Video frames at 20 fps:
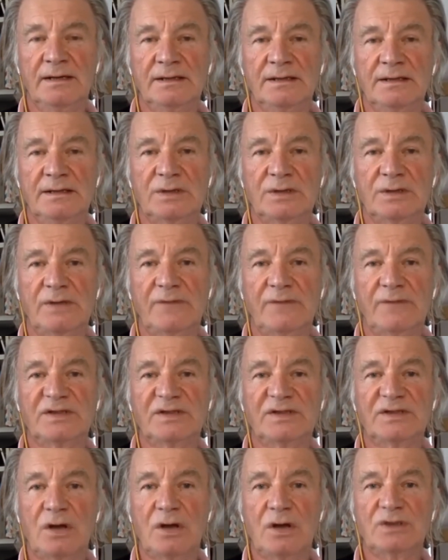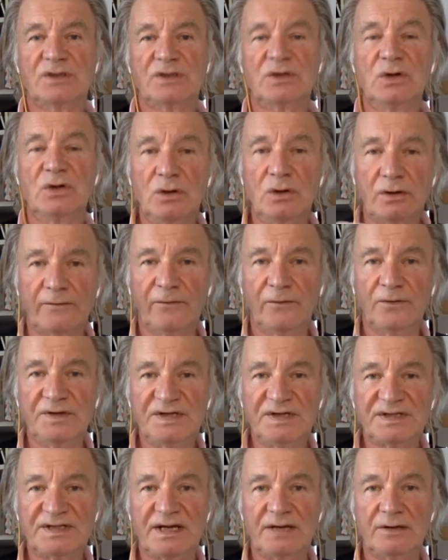So if it starts to look for
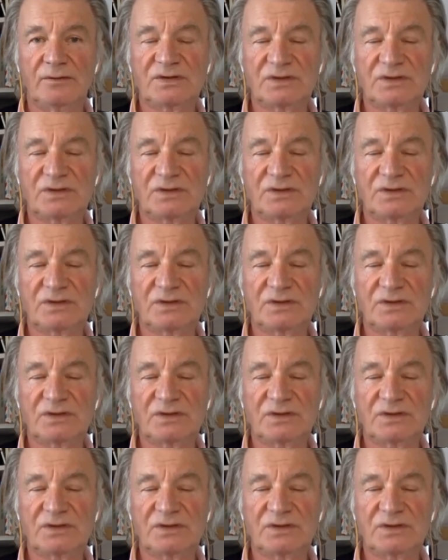these kind of